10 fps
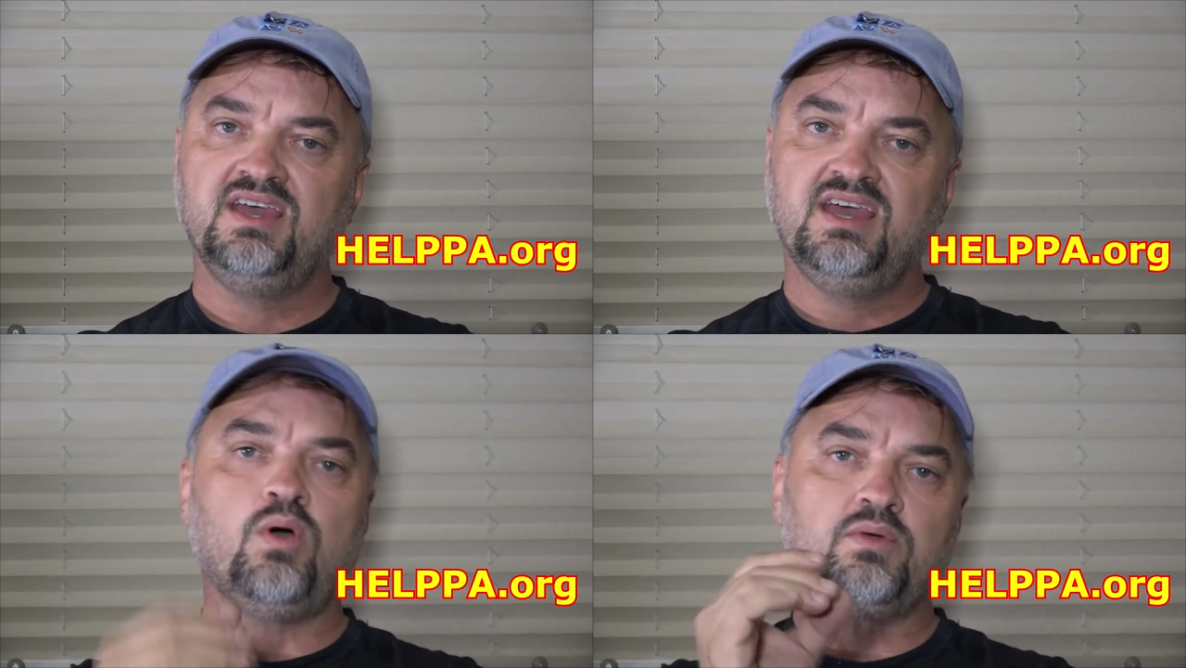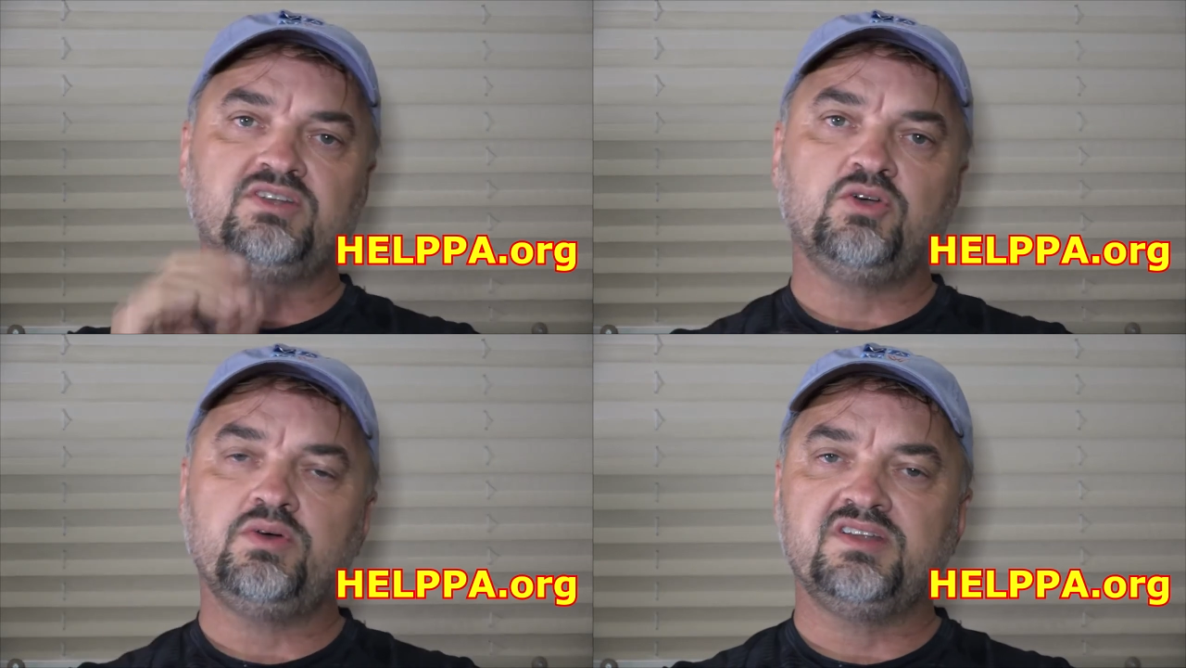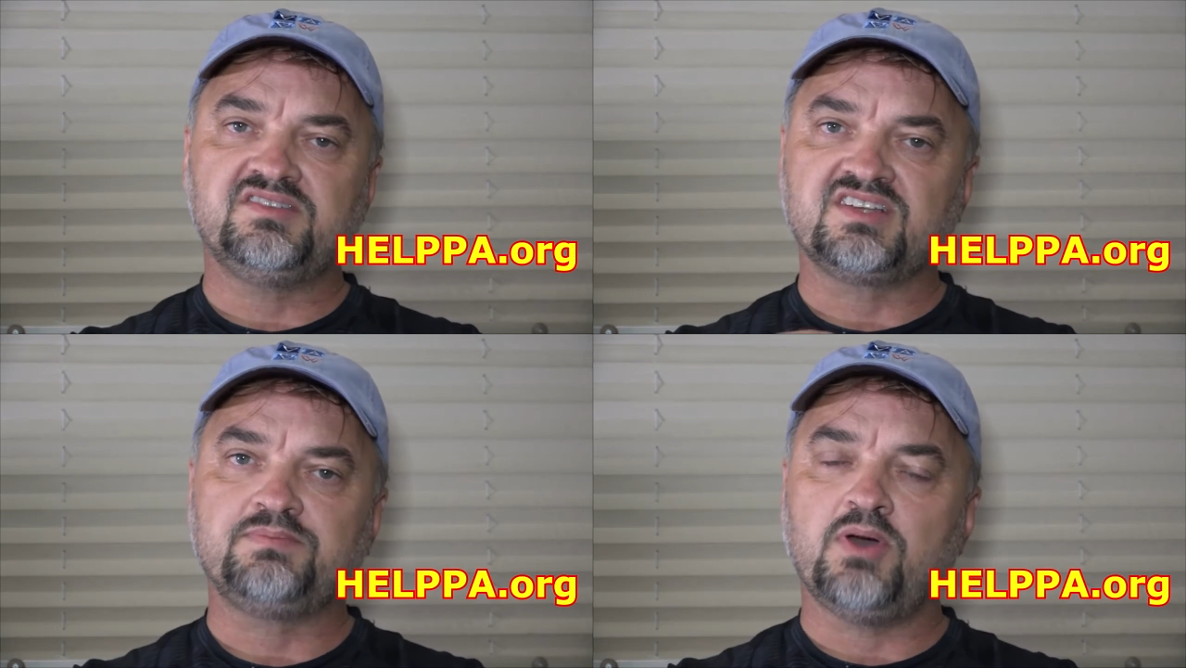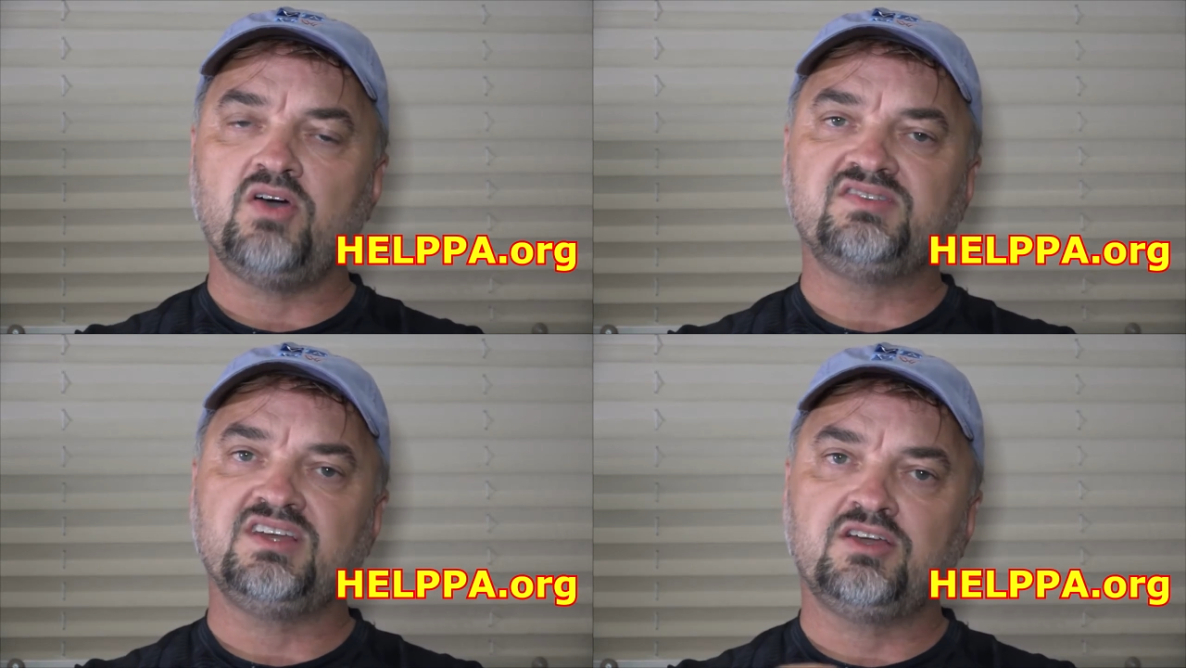What we're doing is
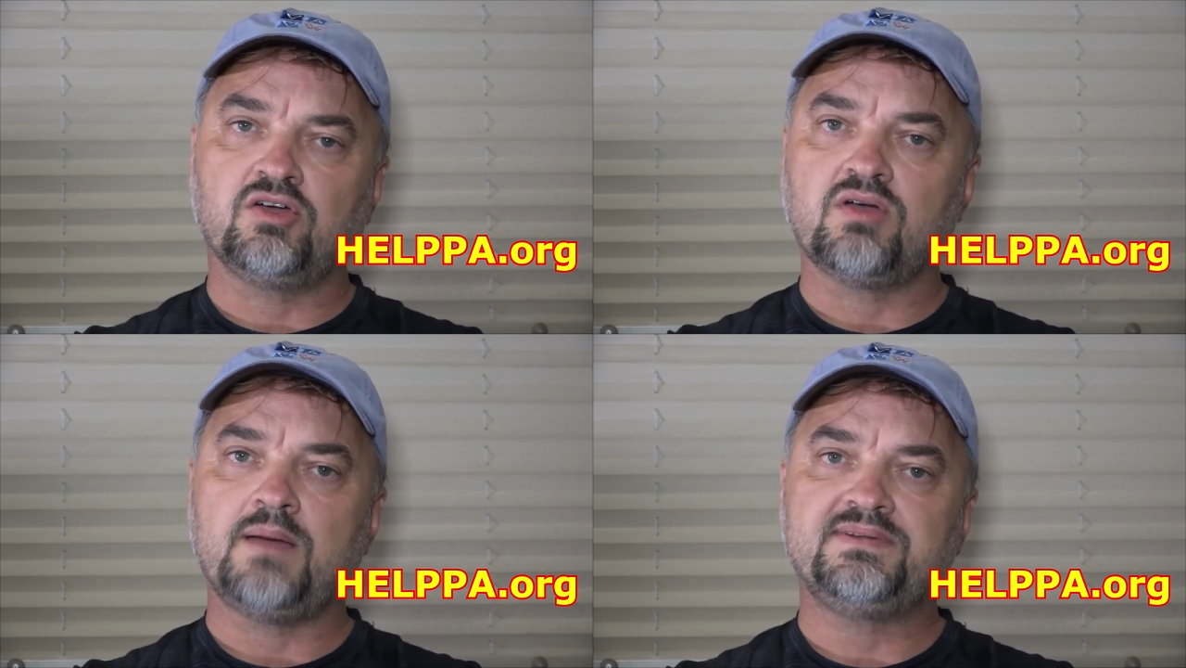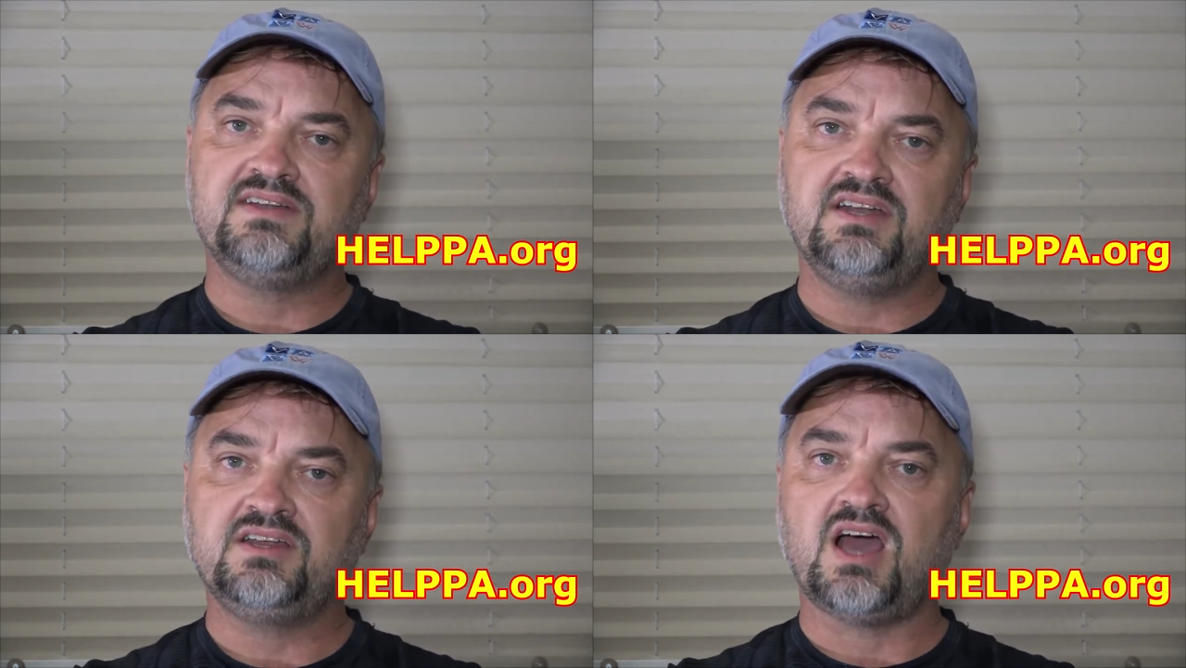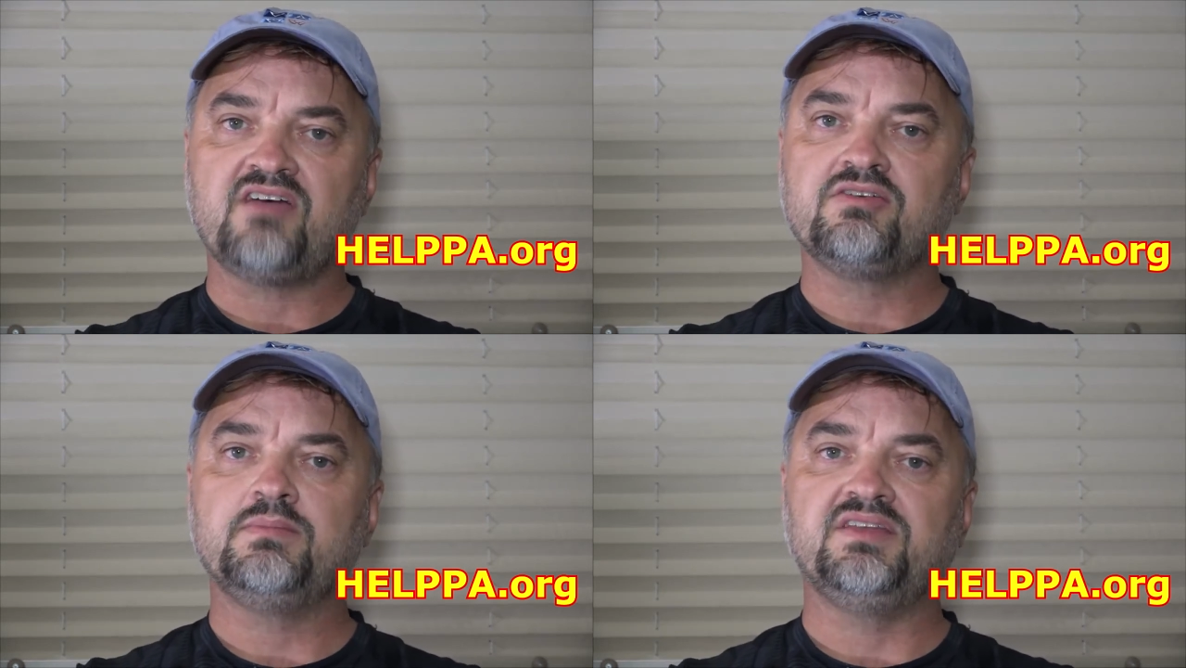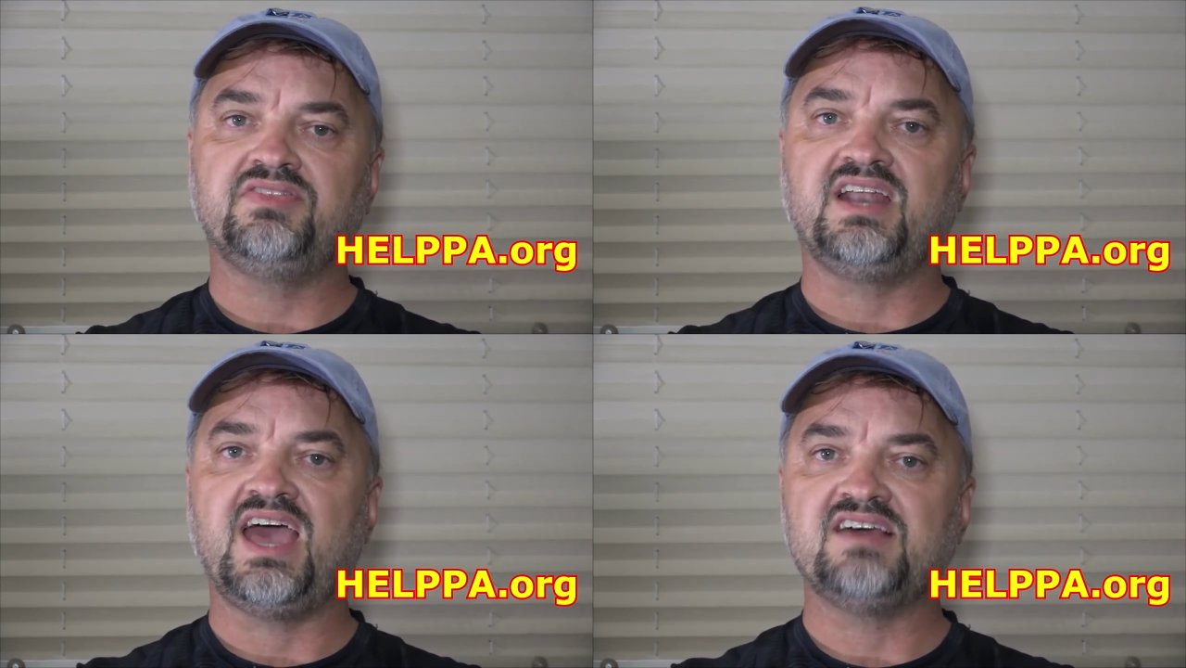exposing corruption in government
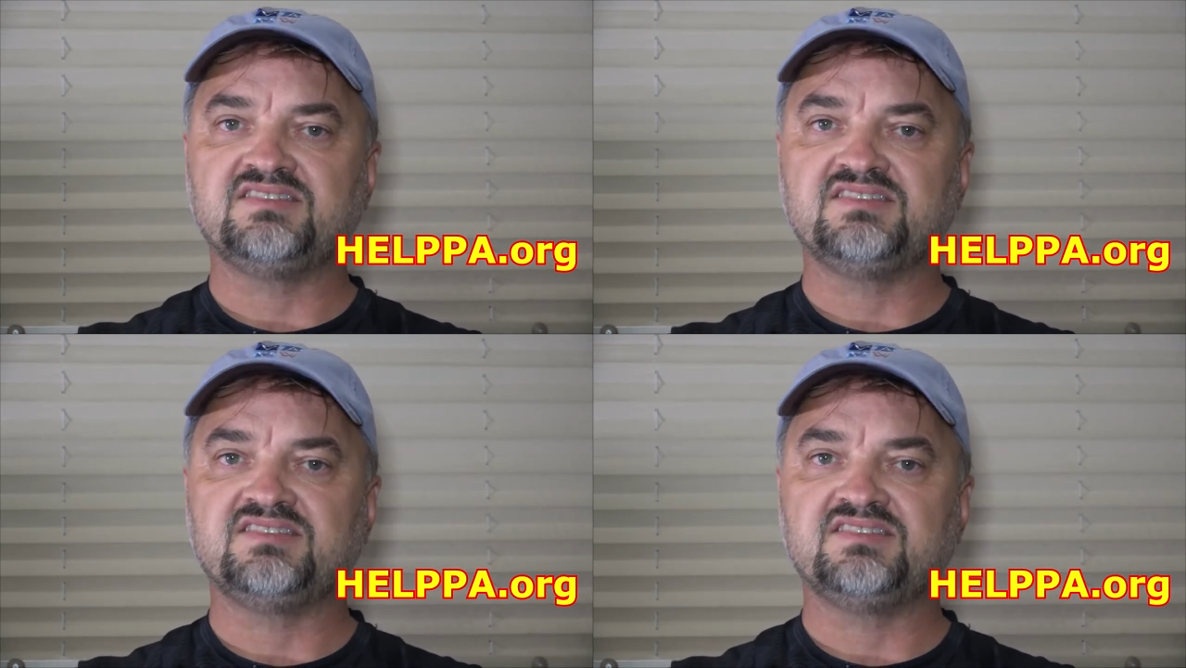that has